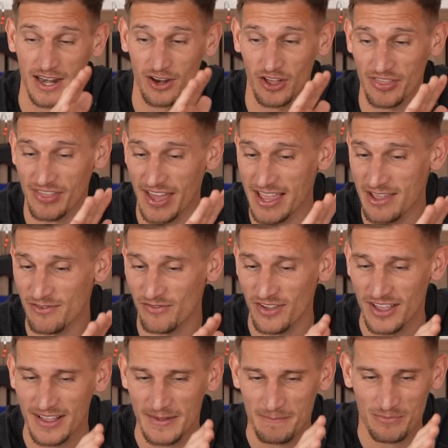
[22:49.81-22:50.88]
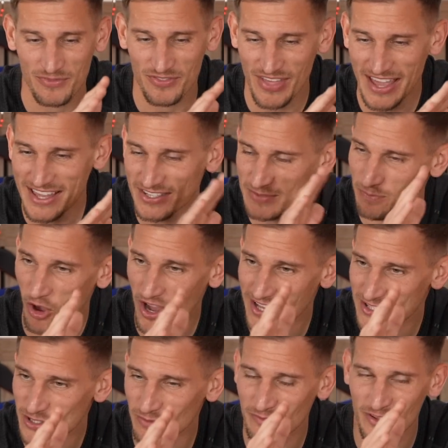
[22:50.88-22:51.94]
Like they
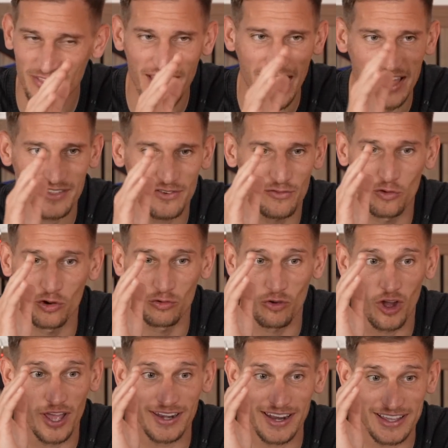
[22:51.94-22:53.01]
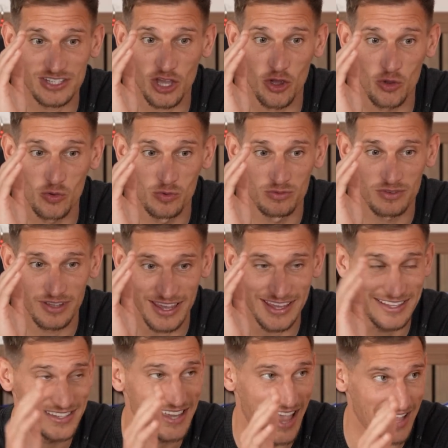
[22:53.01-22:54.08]
spotted something there and they thought, right, let's go
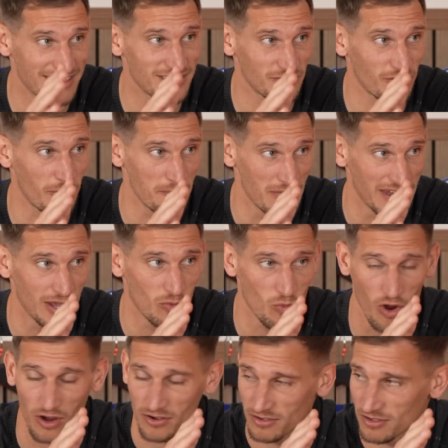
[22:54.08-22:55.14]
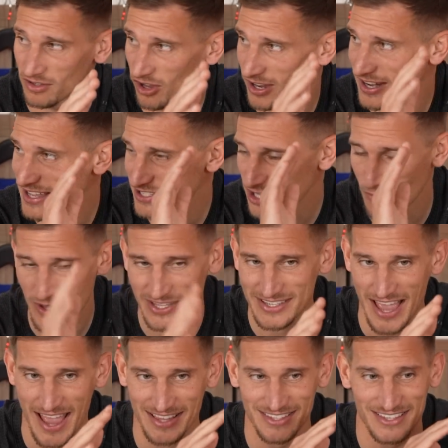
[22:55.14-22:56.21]
intense from minute 1. Like let's go
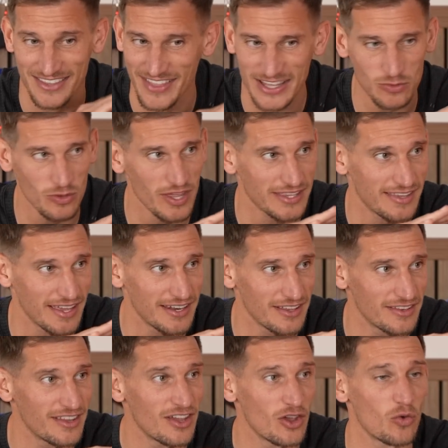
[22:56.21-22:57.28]
intense, and that's what they did. And